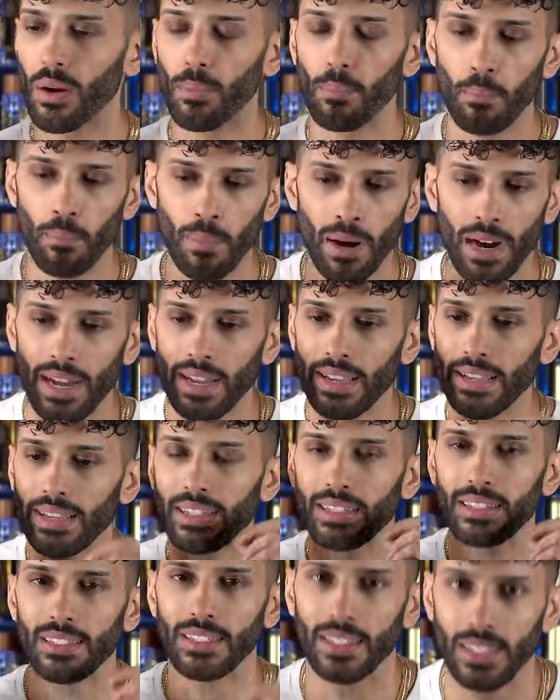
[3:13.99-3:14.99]
My
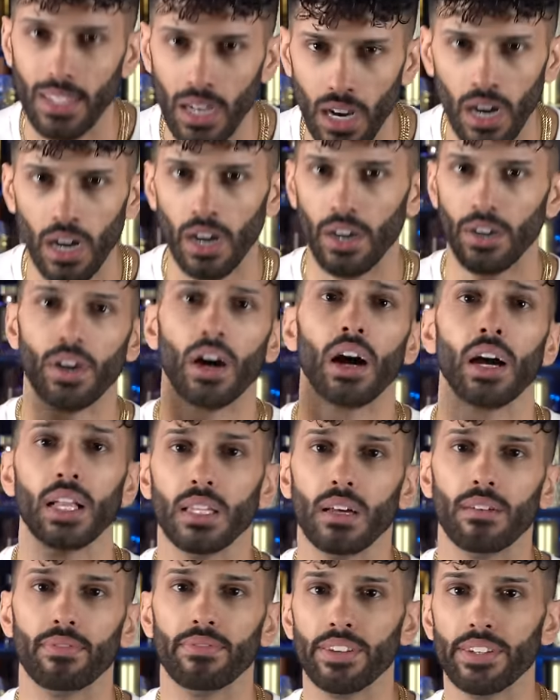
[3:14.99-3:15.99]
God, I
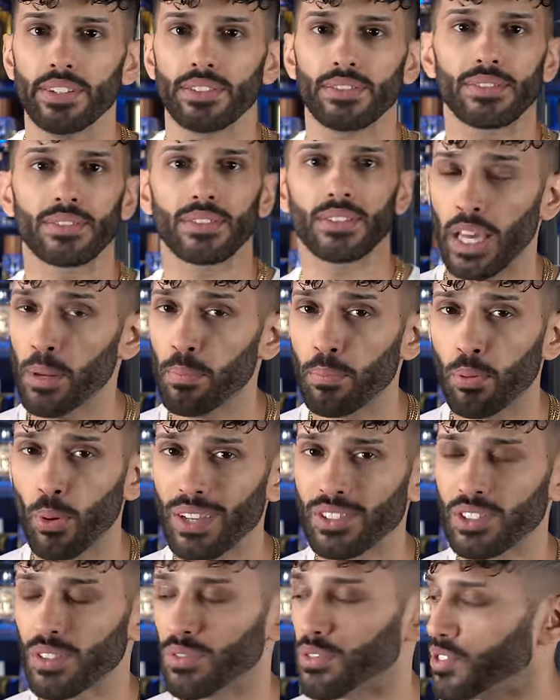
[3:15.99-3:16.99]
love this. An
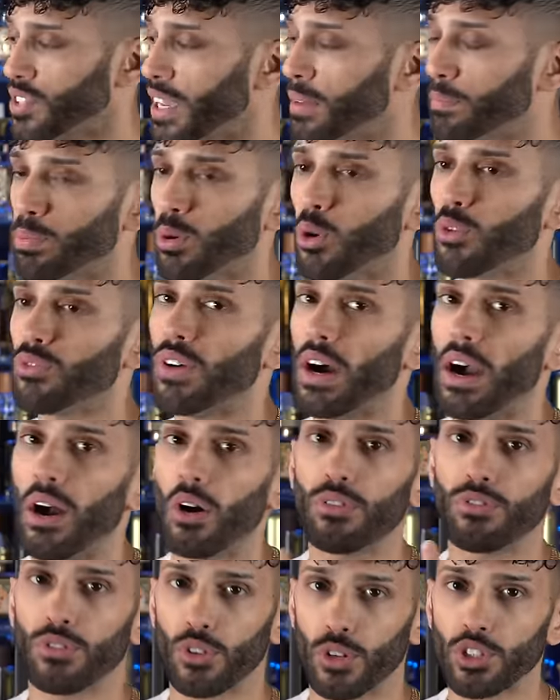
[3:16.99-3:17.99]
impressive scent profile
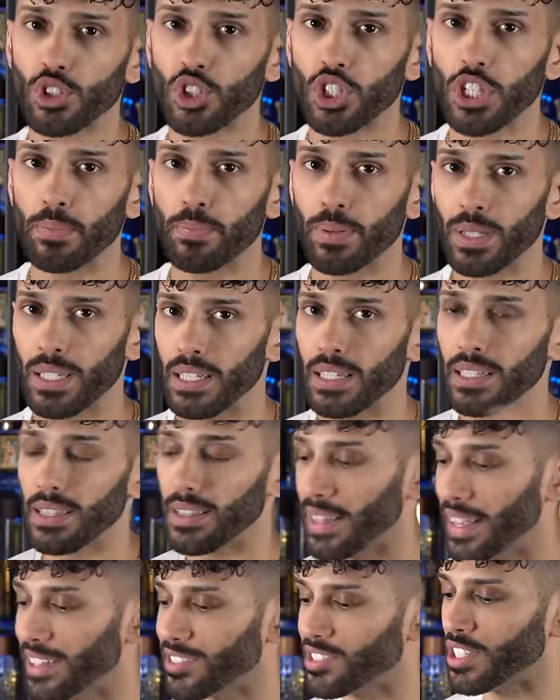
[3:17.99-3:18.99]
for a cheapie.
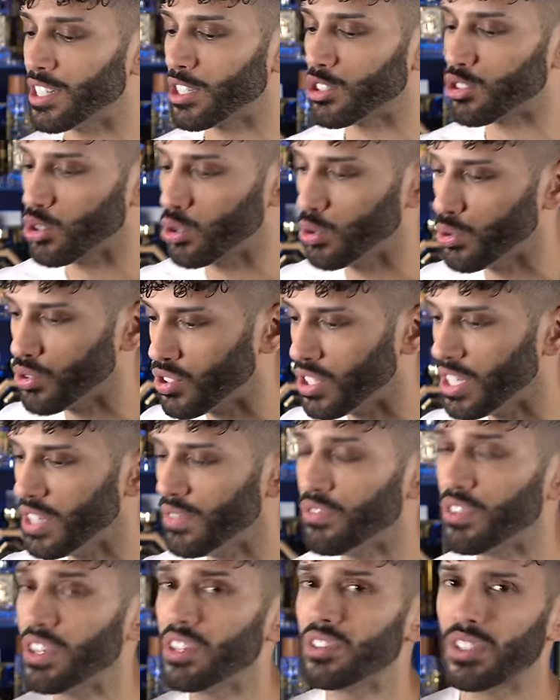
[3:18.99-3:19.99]
Leighton
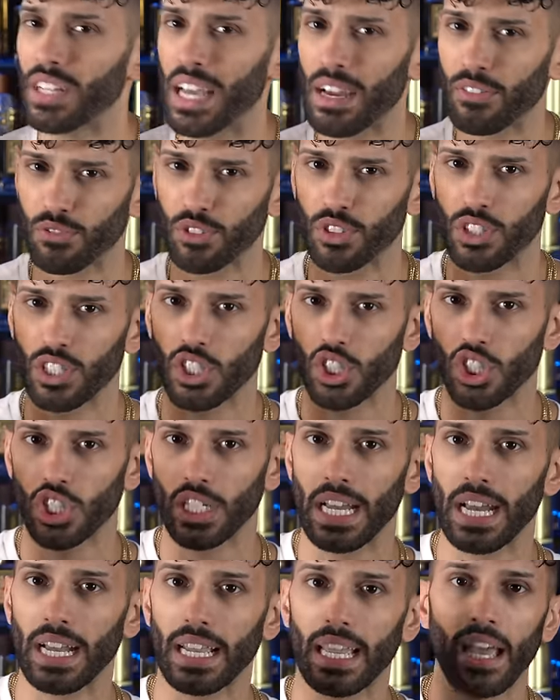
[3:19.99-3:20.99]
Exclusive is an
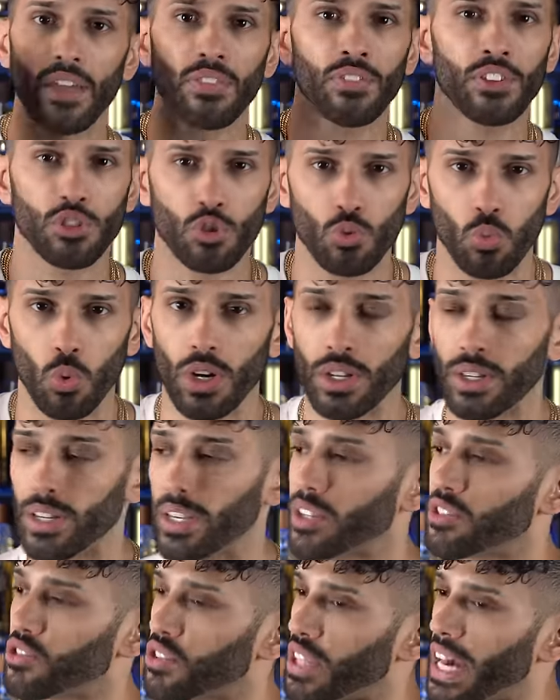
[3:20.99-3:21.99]
aphrodisiac, and this one
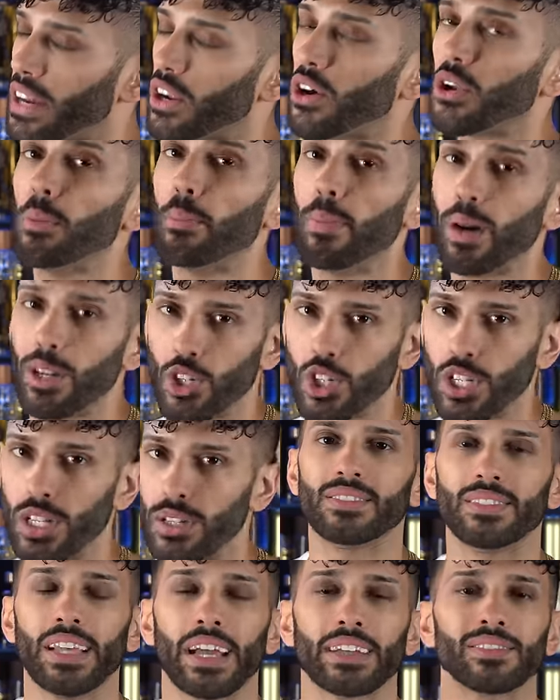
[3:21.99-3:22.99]
is that on a budget.
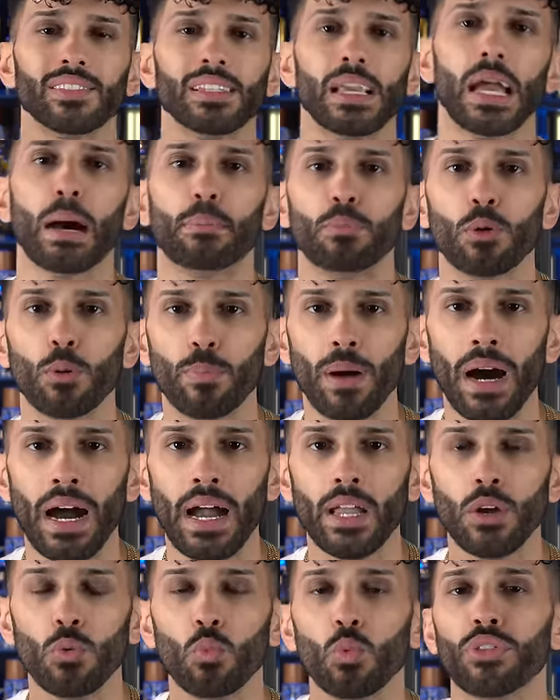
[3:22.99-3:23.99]
Sexy apple
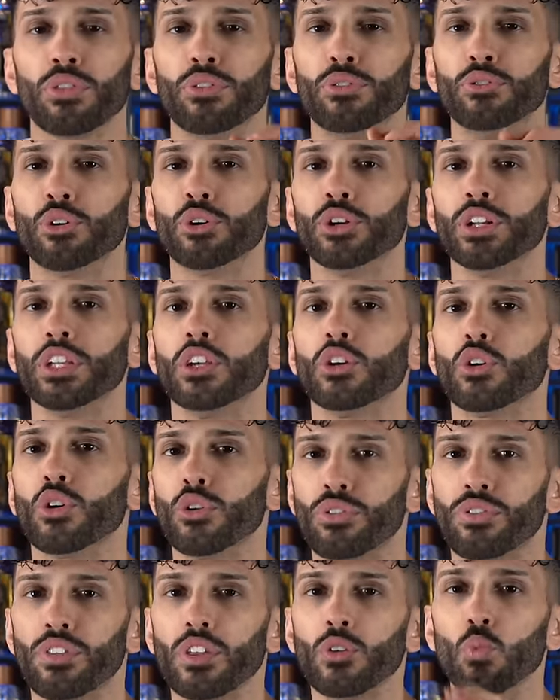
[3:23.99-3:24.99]
pie with dirty,
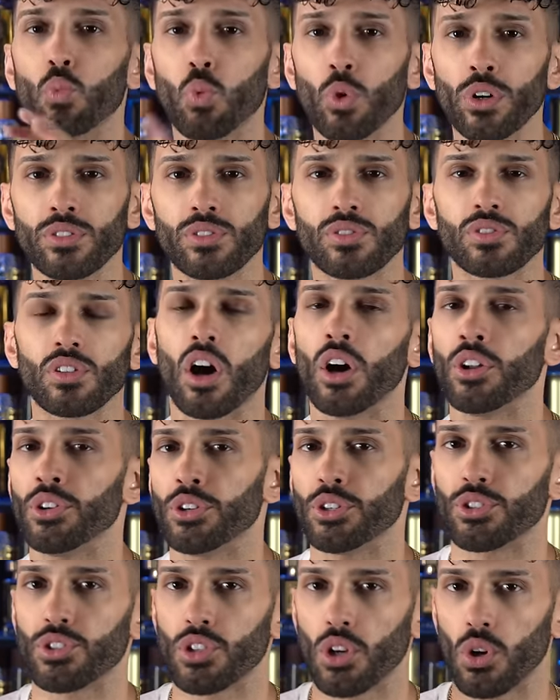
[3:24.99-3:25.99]
earthy woods
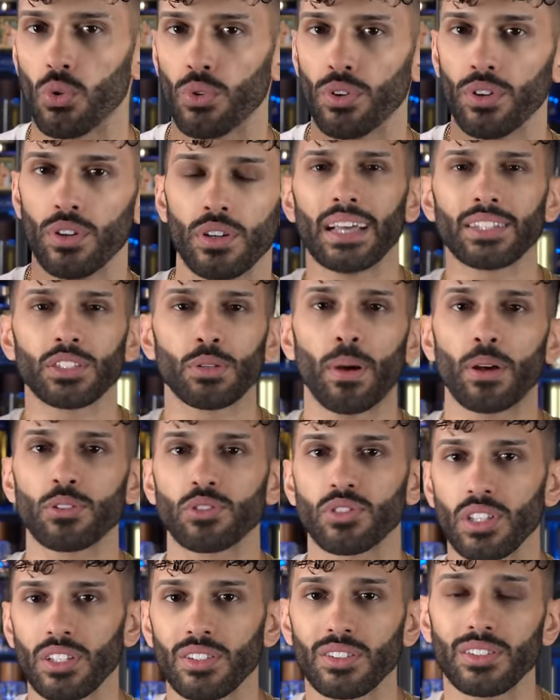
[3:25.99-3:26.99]
undertone. Lasts about
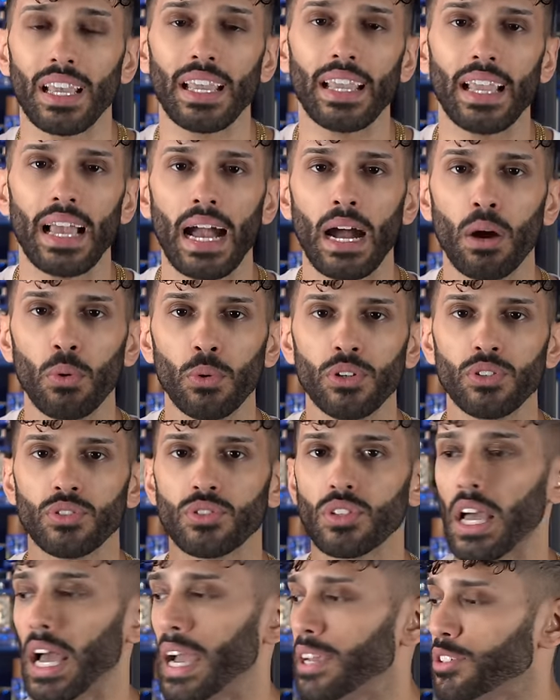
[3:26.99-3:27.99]
6 to 8 hours.
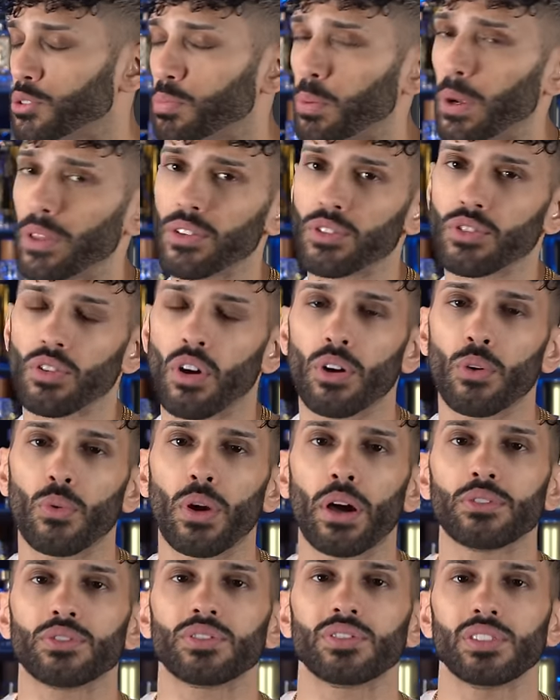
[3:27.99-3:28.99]
I spray this on
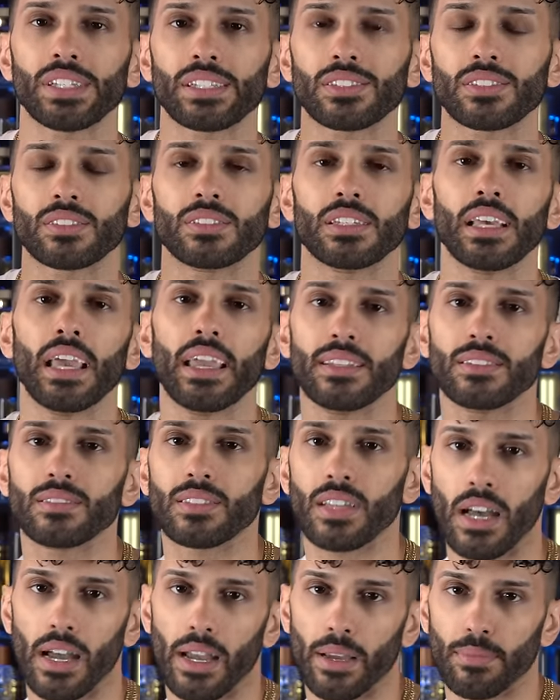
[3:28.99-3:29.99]
around 6 to 8
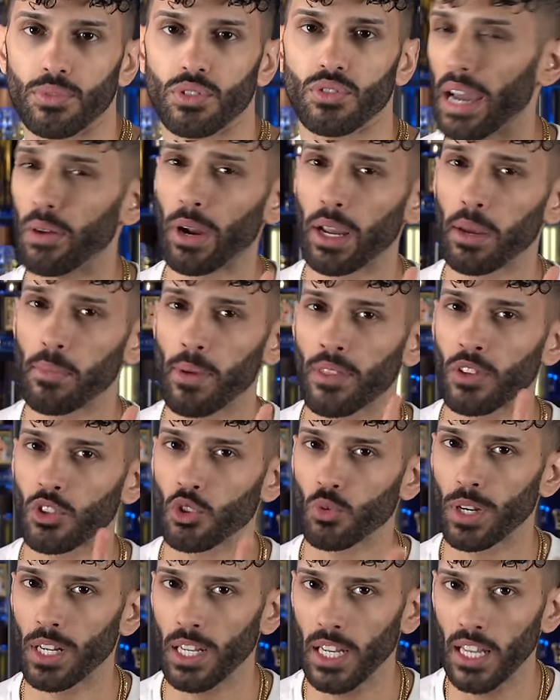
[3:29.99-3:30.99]
times. I recommend
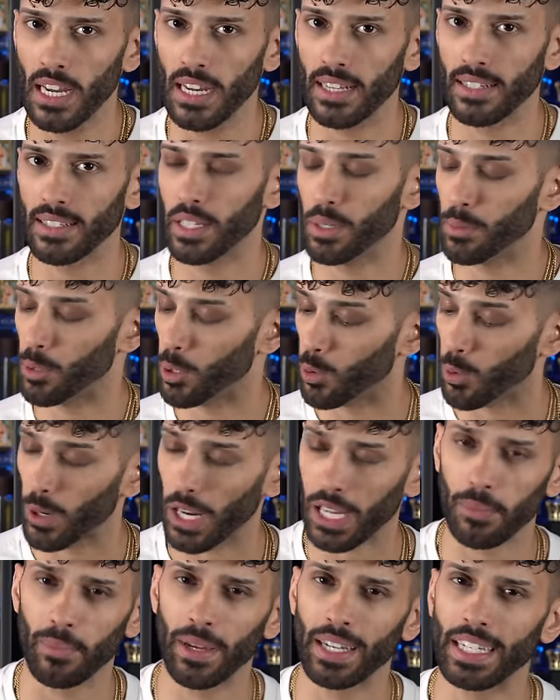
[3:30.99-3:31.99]
this one a lot, and I'm gonna
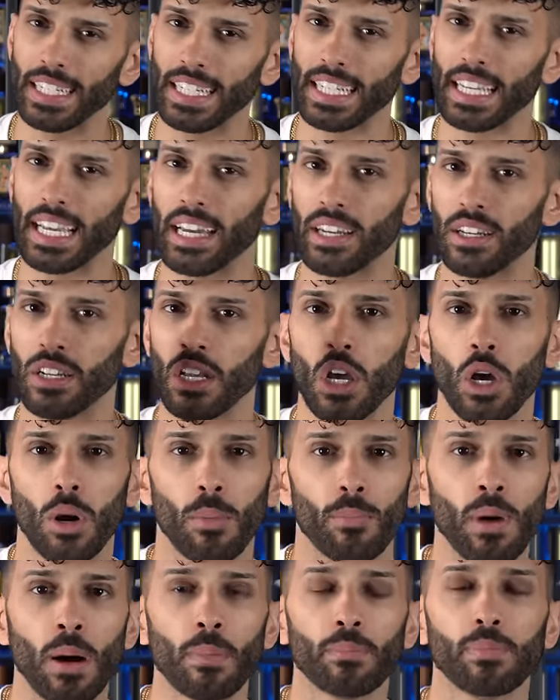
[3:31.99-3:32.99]
recommend it again.
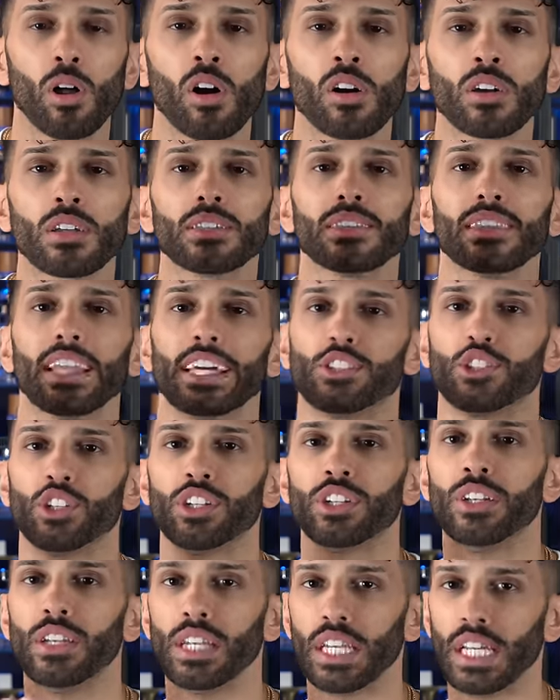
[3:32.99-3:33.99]
Mont Blanc
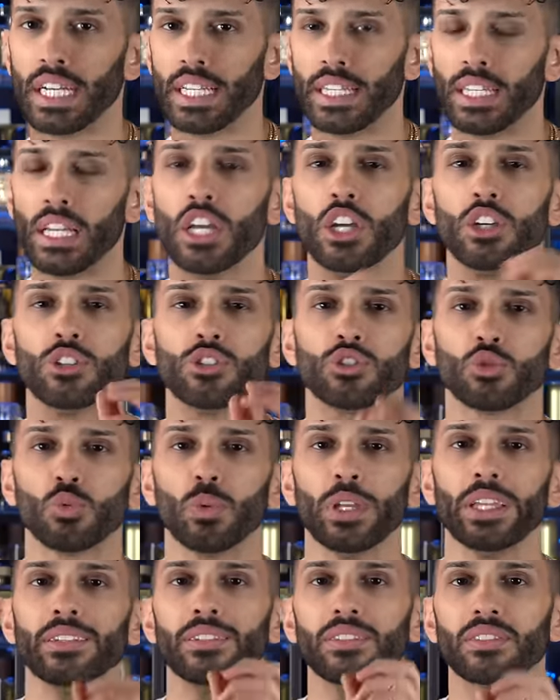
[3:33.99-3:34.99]
Legend Night.
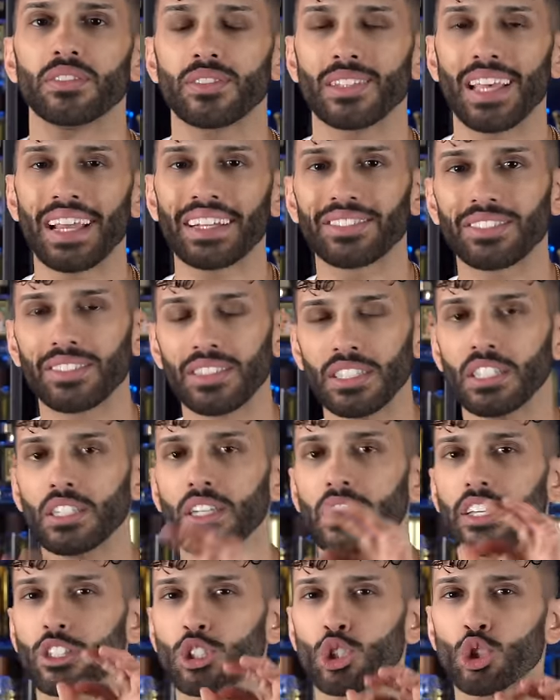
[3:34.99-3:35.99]
Sweet, sexy,
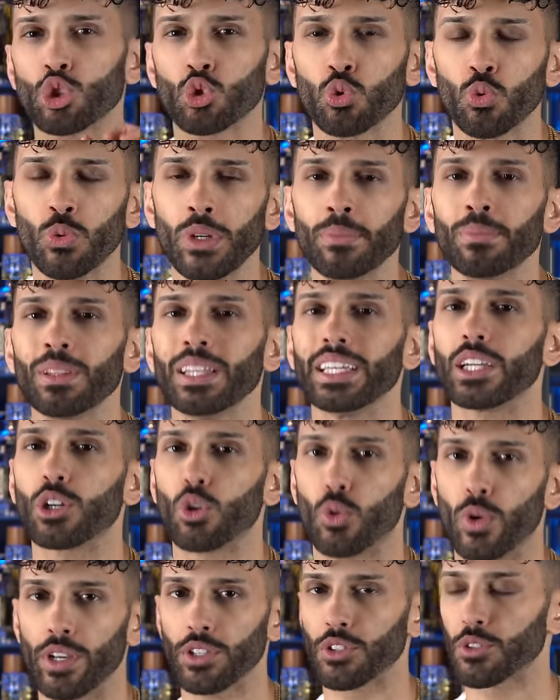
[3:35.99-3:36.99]
extremely
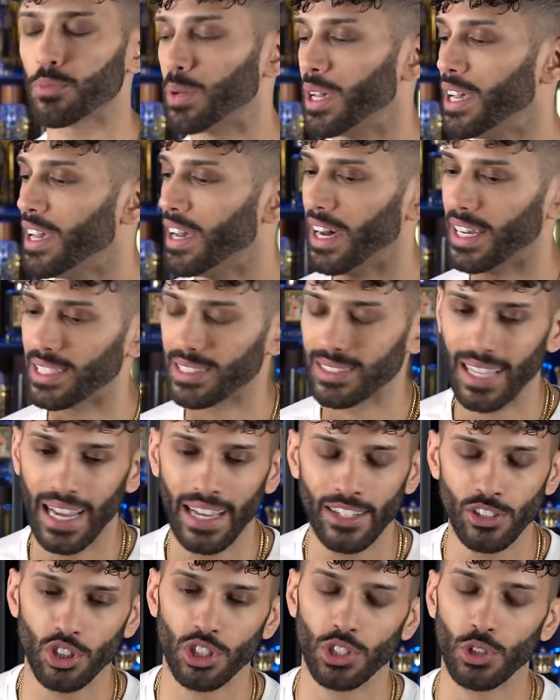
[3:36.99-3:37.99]
crisp,
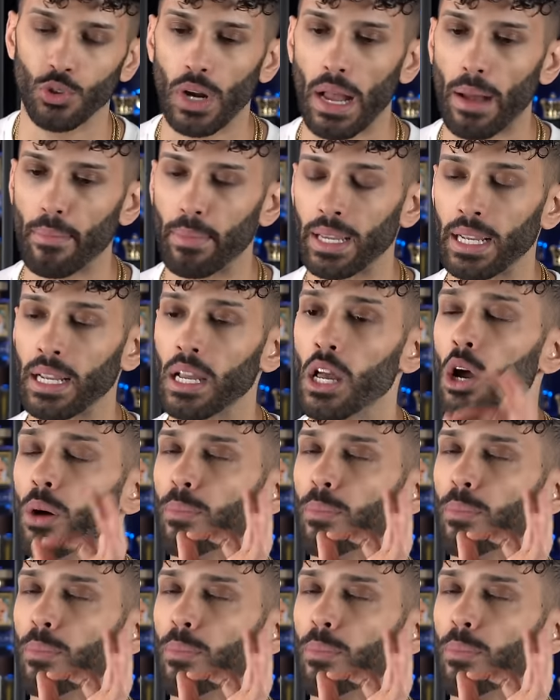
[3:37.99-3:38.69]
attention-grabbing,